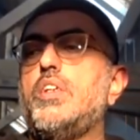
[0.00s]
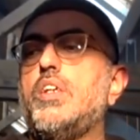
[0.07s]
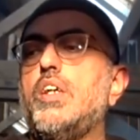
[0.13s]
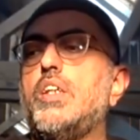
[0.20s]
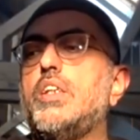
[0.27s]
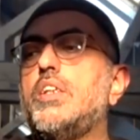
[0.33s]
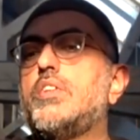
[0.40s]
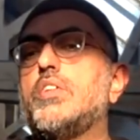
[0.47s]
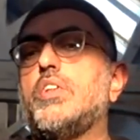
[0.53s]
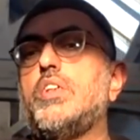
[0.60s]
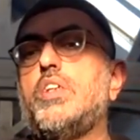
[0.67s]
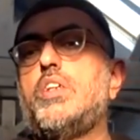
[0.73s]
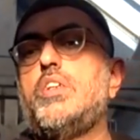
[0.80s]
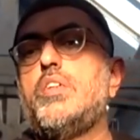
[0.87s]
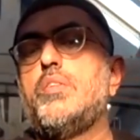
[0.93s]

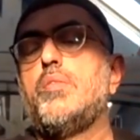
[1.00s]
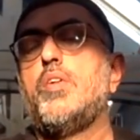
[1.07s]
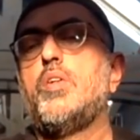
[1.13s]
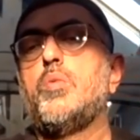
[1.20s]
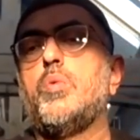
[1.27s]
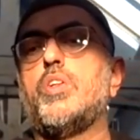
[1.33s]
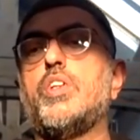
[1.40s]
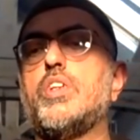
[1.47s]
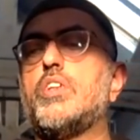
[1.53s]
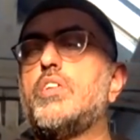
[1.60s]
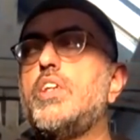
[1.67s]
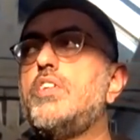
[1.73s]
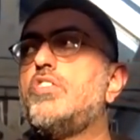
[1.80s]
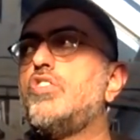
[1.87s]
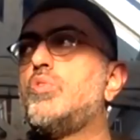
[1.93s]
Al-Itqan, one of the
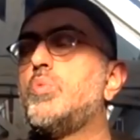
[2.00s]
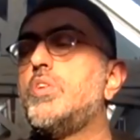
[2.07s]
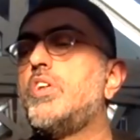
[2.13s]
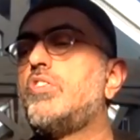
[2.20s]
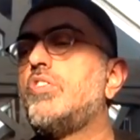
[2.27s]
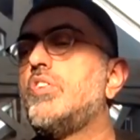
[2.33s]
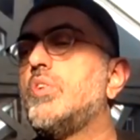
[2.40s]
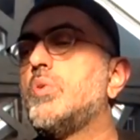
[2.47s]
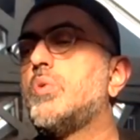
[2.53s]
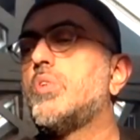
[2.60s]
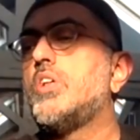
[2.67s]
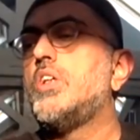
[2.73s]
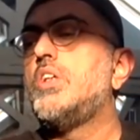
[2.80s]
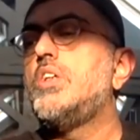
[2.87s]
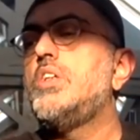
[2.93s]
greatest works on the
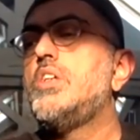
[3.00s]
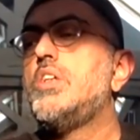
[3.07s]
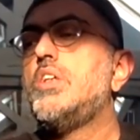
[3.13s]
Quran.